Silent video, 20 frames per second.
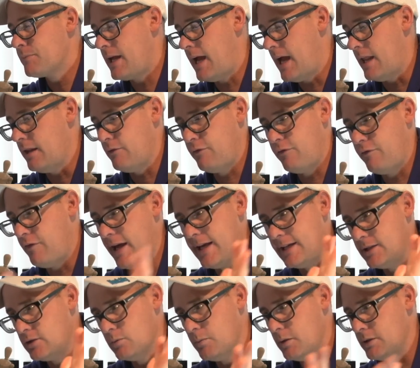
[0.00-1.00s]
and the
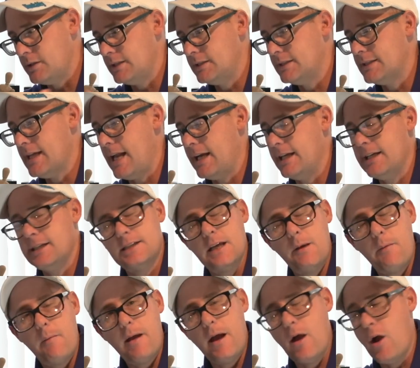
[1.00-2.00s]
face almost exactly the
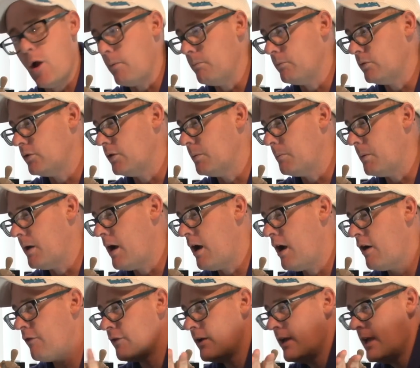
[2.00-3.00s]
same amount open to the
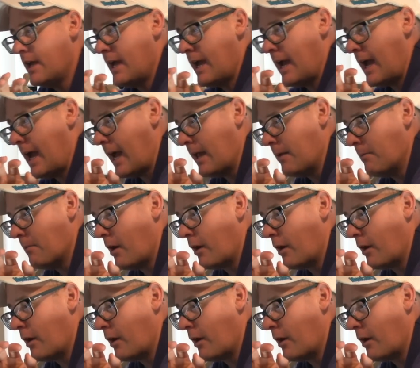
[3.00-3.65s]
path. And